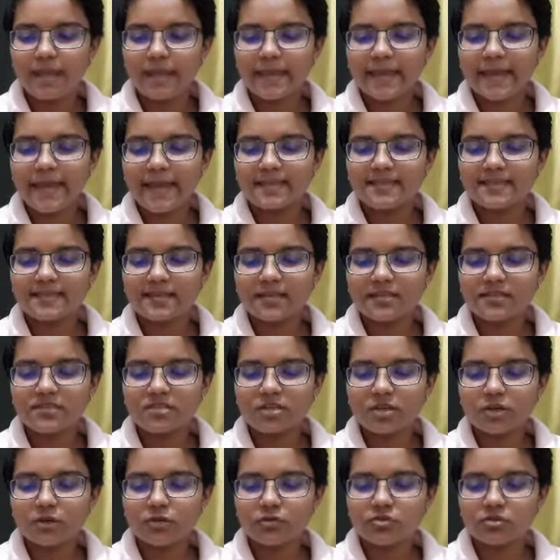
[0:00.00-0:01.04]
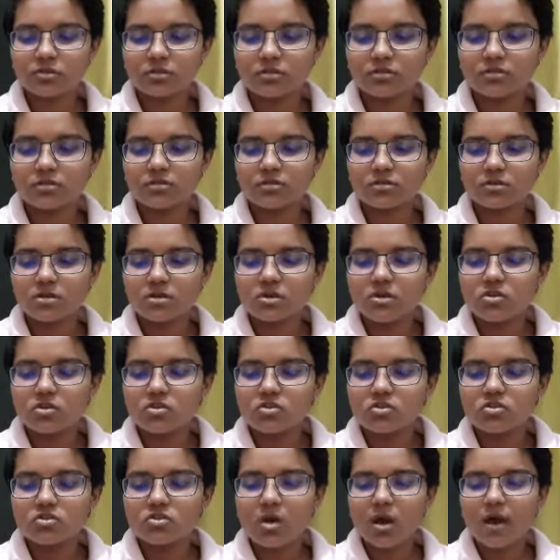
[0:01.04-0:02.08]
Gaseous solutions.
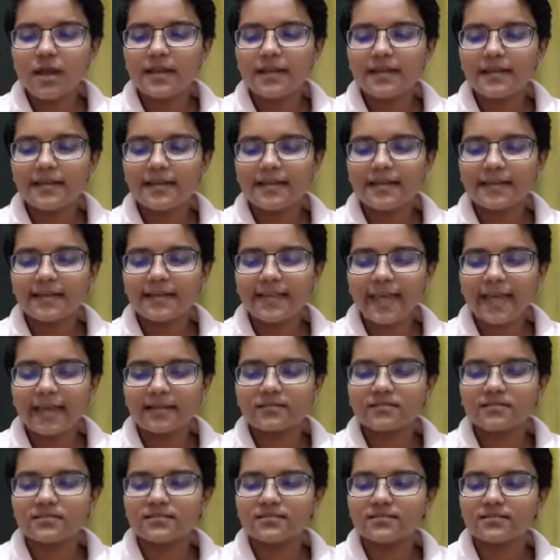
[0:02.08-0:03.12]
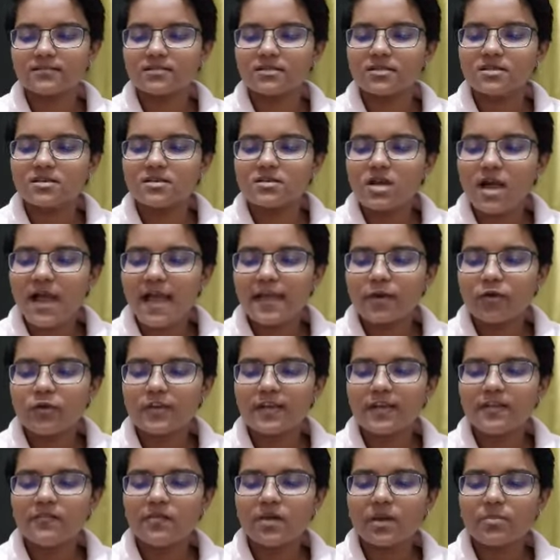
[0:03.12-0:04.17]
Solid in gas.
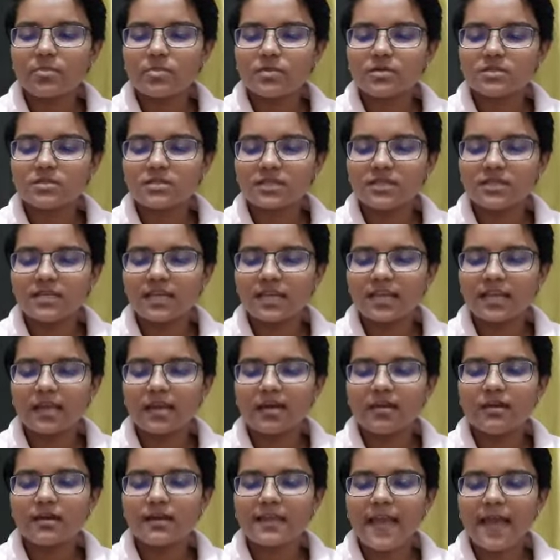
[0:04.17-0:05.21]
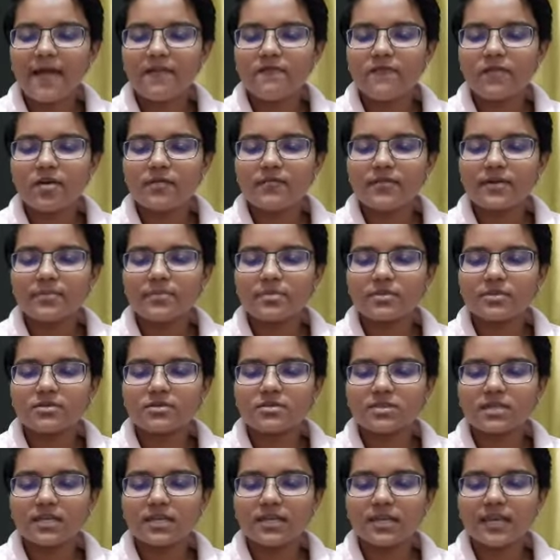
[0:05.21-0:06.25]
Iodine vapors in air, camphor
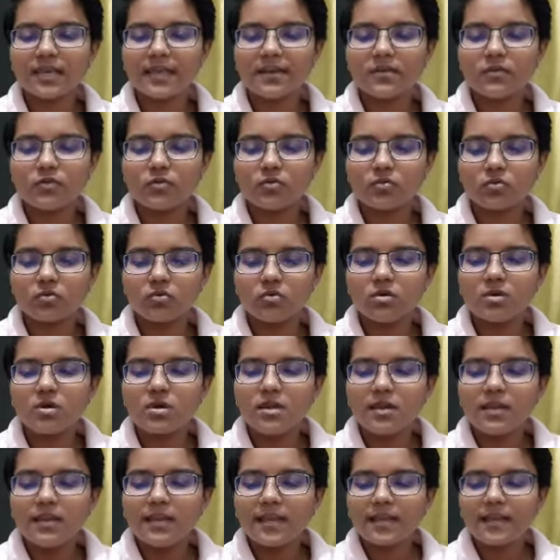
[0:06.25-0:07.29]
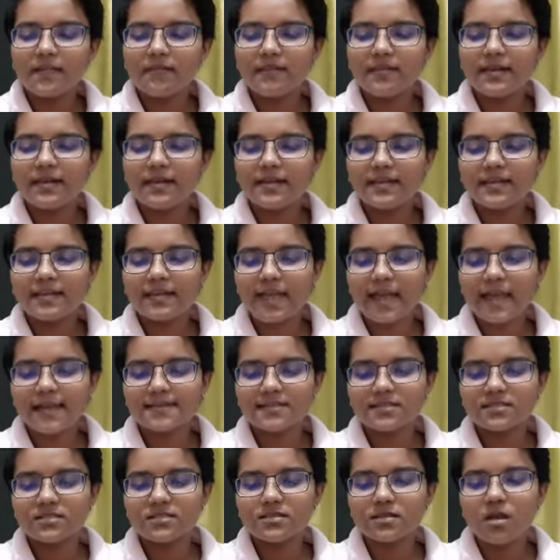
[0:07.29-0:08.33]
vapors in N2, liquid in
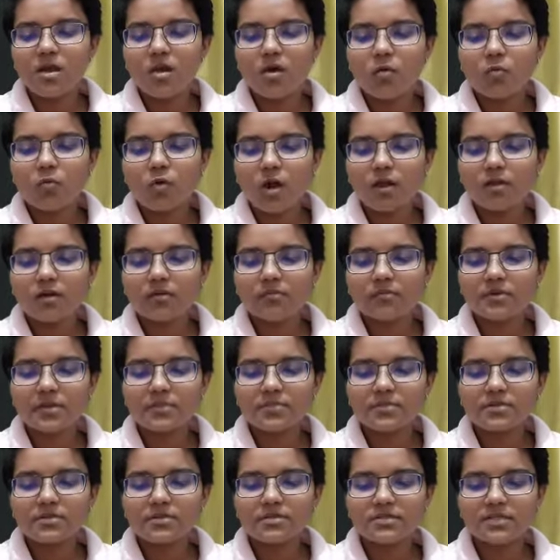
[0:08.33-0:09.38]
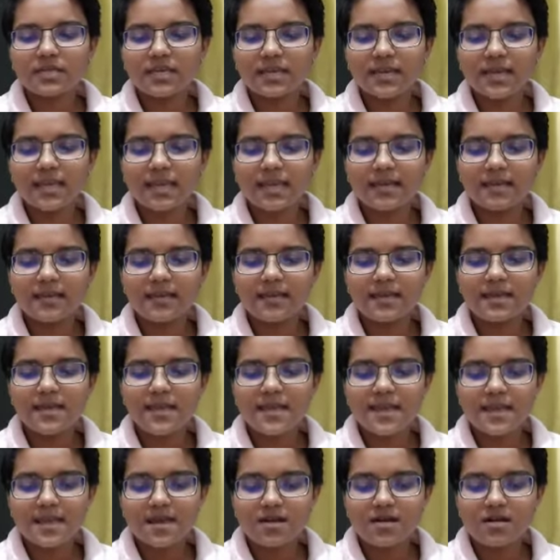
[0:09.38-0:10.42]
gas, water vapors in
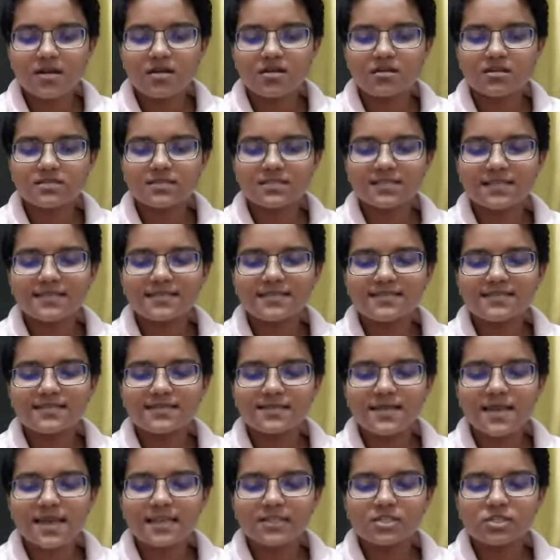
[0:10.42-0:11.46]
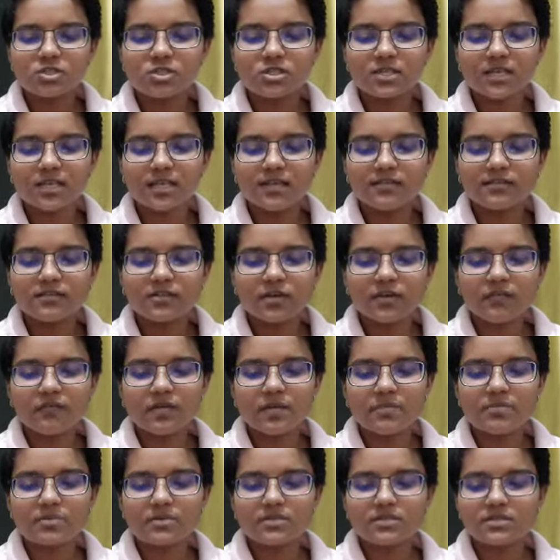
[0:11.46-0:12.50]
air, HCl3
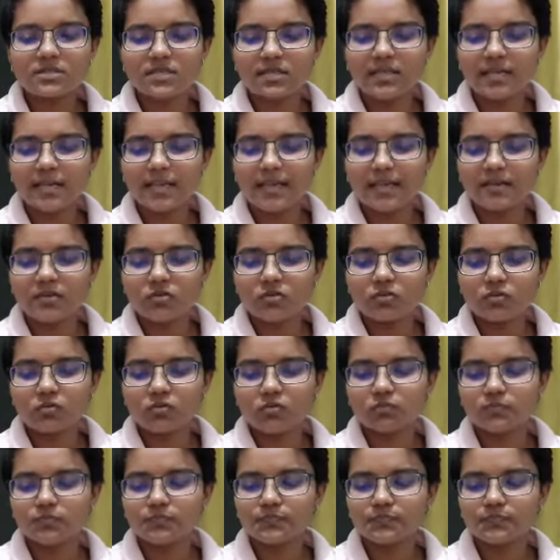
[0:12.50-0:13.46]
vapors in N2,